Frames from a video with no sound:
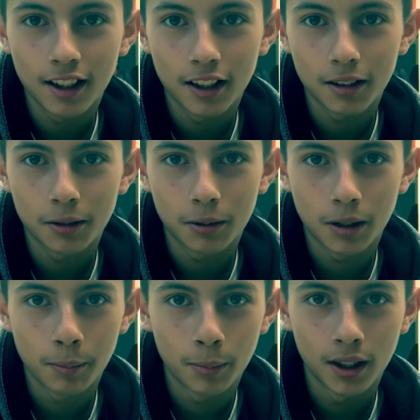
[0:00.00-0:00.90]
it,
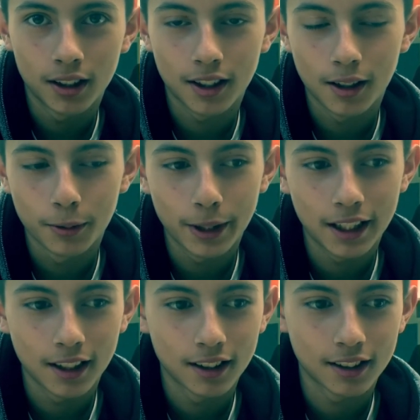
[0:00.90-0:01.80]
but they don't
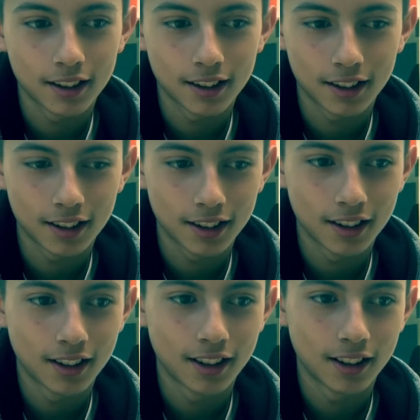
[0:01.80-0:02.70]
really
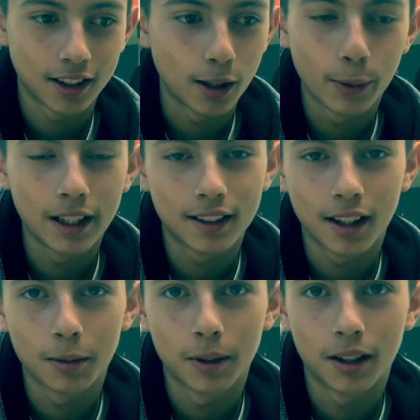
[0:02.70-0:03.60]

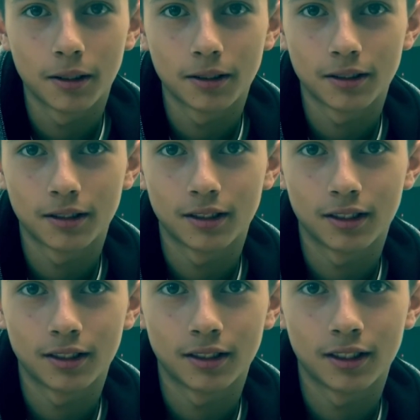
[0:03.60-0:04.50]
think about
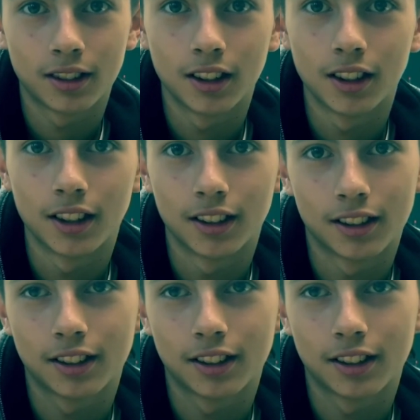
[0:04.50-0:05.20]
the